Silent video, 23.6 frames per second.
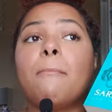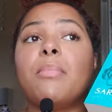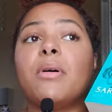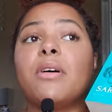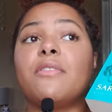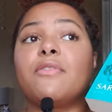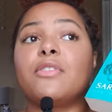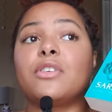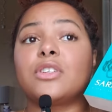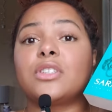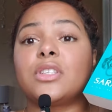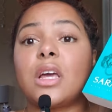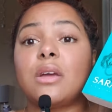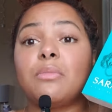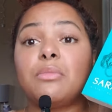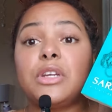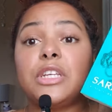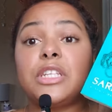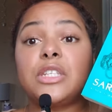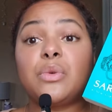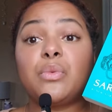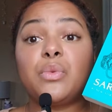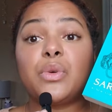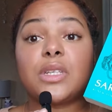But for some
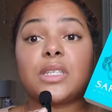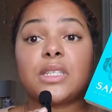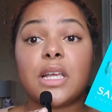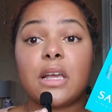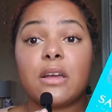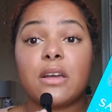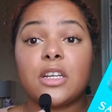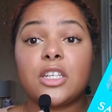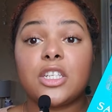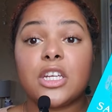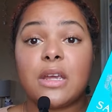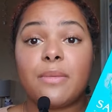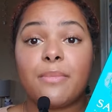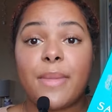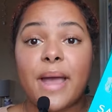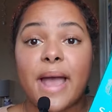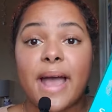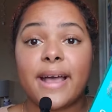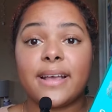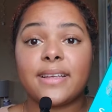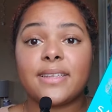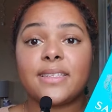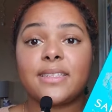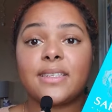reason with Sarah J.
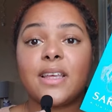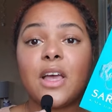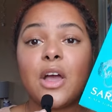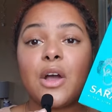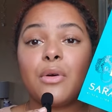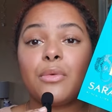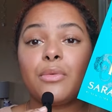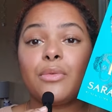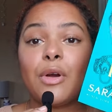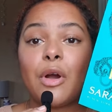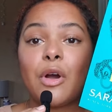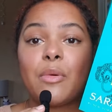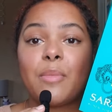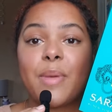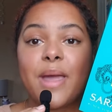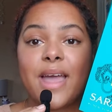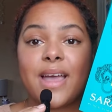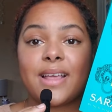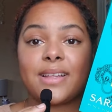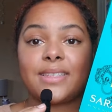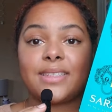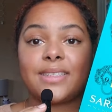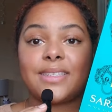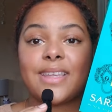Maas
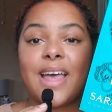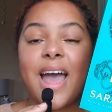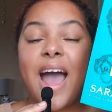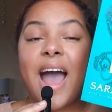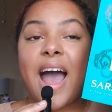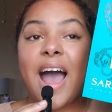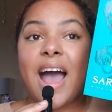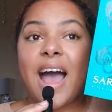romance,